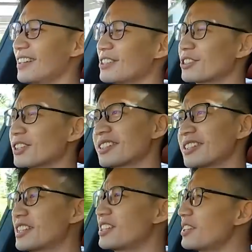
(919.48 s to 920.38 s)
It just
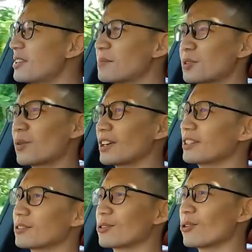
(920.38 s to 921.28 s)
keeps
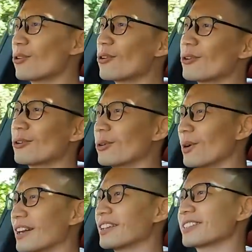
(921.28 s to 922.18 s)
wanting to go,
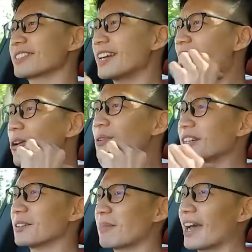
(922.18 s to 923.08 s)
and the sound
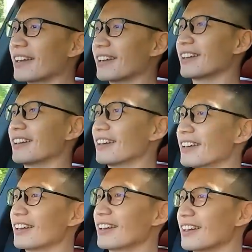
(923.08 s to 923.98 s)
at the back
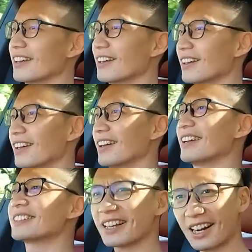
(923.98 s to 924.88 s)

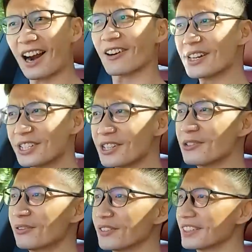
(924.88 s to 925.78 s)
is encouraging
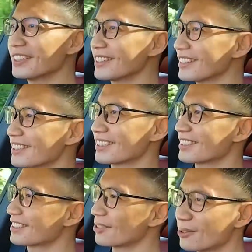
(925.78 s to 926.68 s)
you further. It's
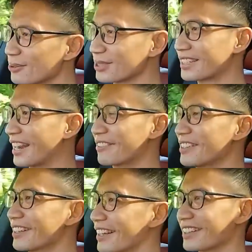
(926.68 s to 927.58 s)
so
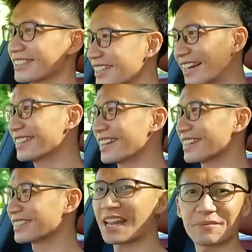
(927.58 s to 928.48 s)
scary and exciting at
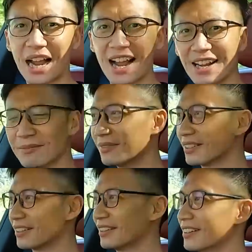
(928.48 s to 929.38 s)
the same time.
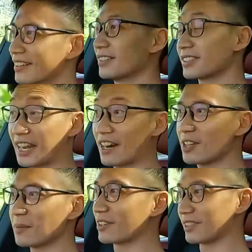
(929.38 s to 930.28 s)

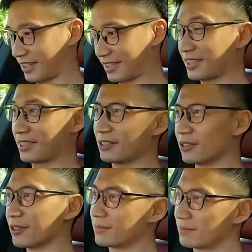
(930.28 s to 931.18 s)
Scary because it's, you
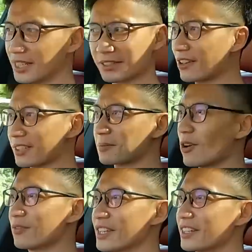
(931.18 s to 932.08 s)
know, it's not a
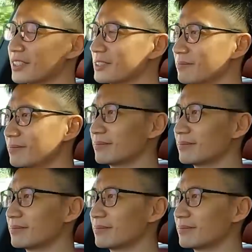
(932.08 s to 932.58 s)
small vehicle,